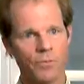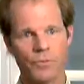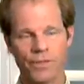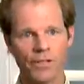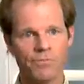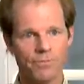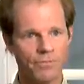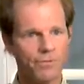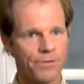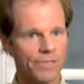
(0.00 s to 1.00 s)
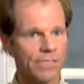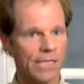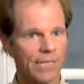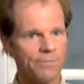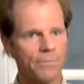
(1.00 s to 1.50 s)
with enough room for the
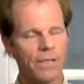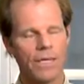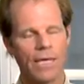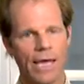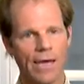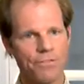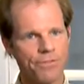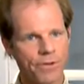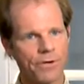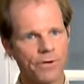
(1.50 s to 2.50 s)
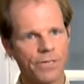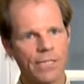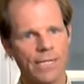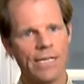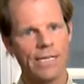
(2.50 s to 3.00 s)
tongue. And third,
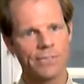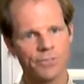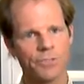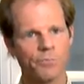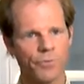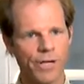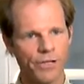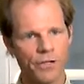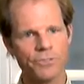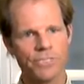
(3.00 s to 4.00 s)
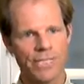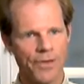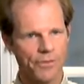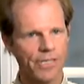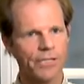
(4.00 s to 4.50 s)
it's to bring those
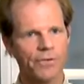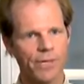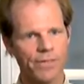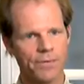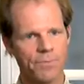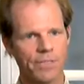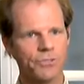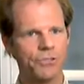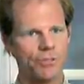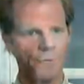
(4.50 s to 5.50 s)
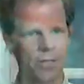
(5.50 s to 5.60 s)
together and integrate them into